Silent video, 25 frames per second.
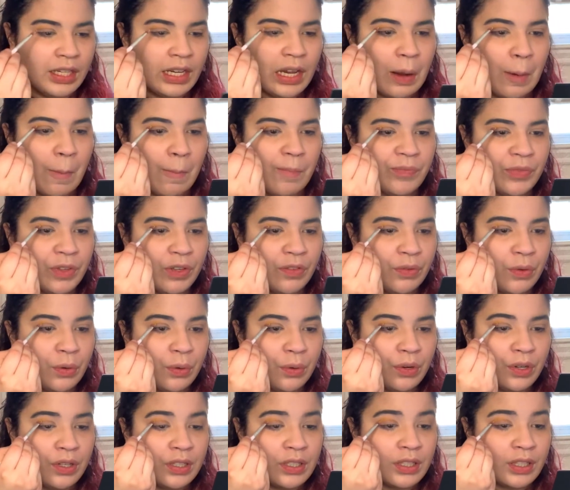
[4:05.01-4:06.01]
Now, of
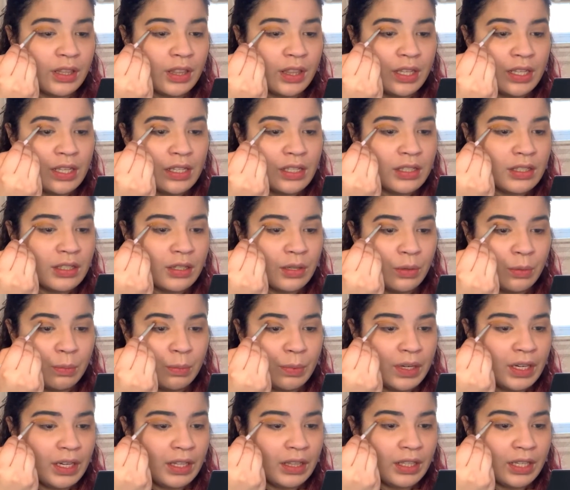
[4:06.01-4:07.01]
course, this
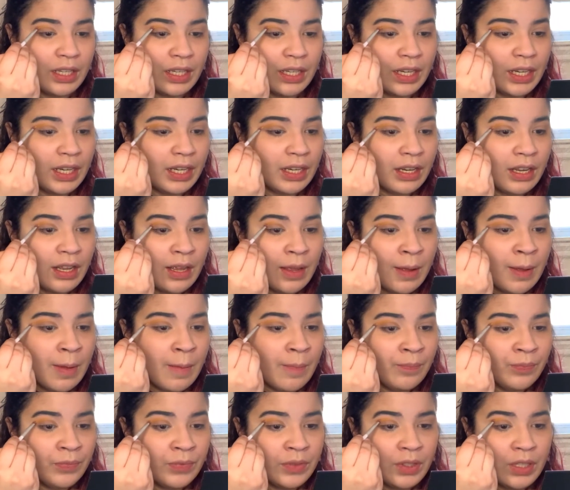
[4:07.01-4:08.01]
opening line
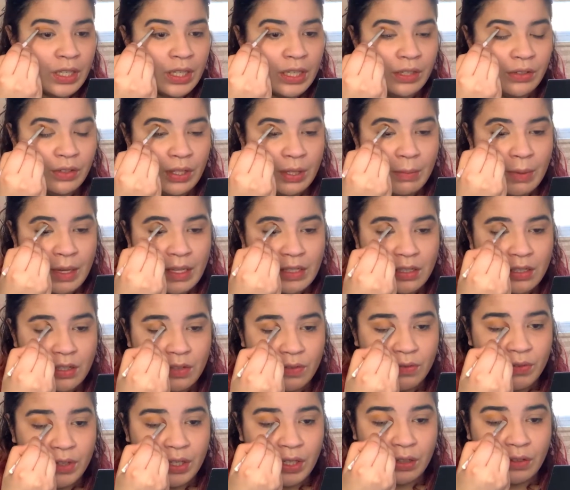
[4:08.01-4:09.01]
clearly makes us
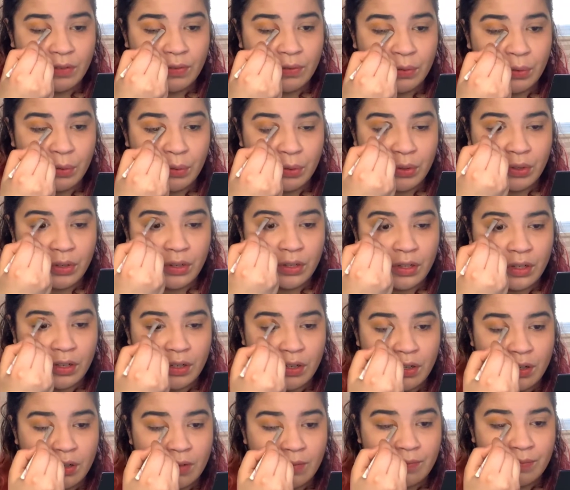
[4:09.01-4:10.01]
feel for
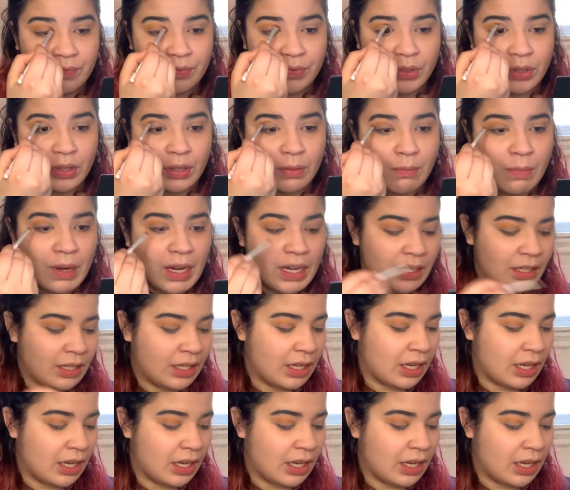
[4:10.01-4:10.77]
the main